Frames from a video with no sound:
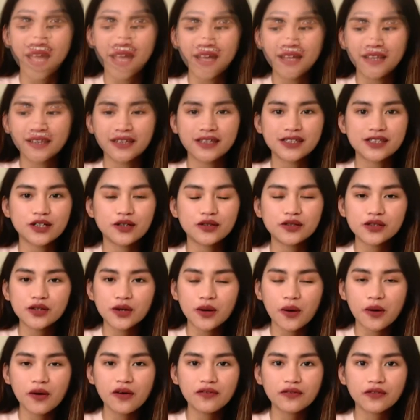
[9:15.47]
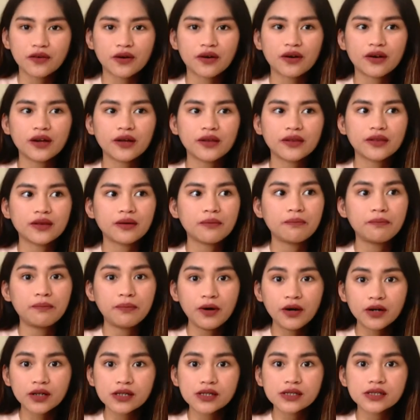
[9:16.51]
Let's go to over. The
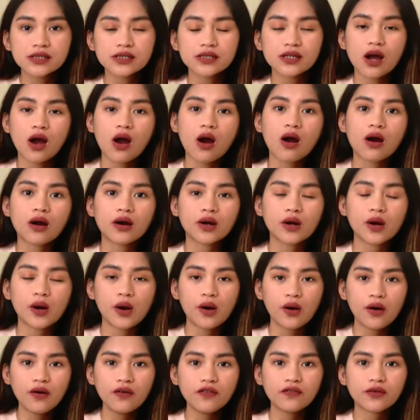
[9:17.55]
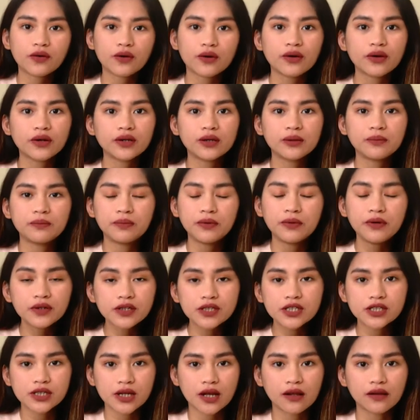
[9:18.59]
books are over the
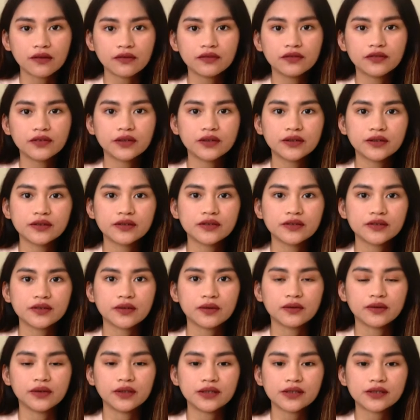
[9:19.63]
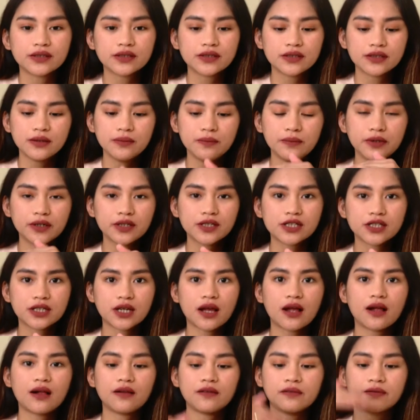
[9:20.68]
bookshelf. So this is the
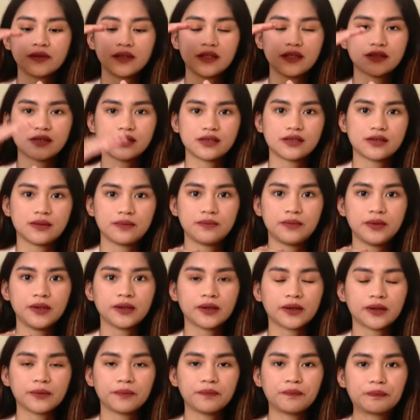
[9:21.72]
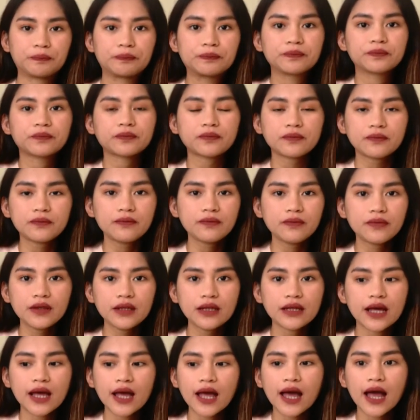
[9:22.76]
bookshelf, this is the book.
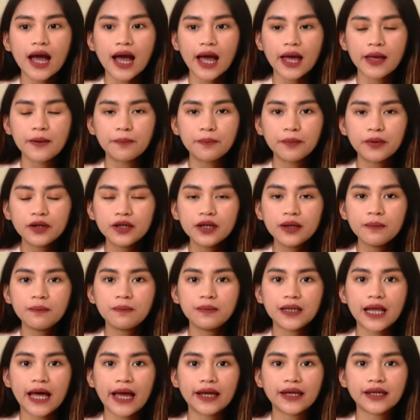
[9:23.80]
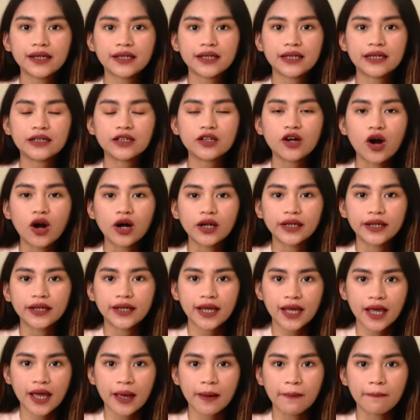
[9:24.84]
I put a blanket on
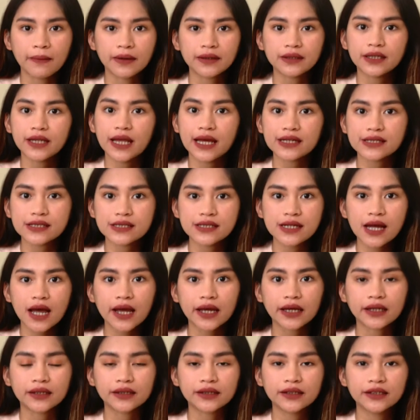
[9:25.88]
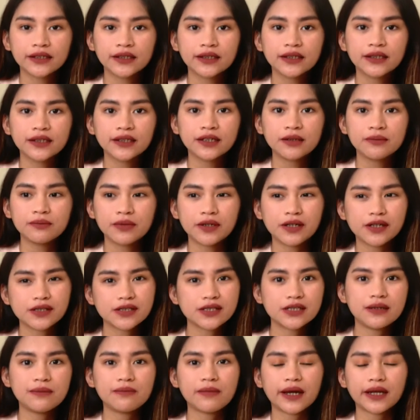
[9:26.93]
him last night because
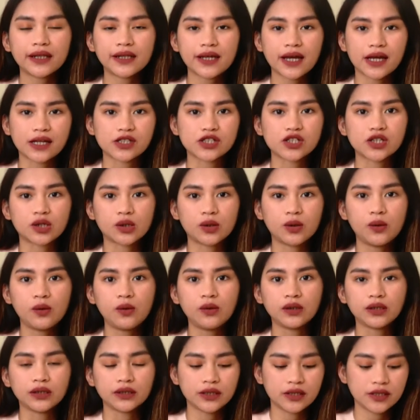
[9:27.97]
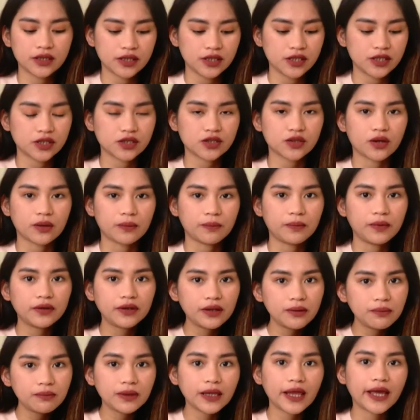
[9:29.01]
he might catch a cold. So I put
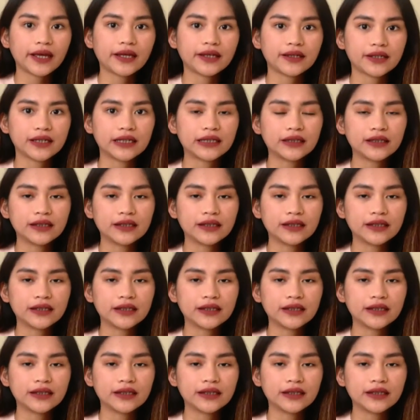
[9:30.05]
the blanket.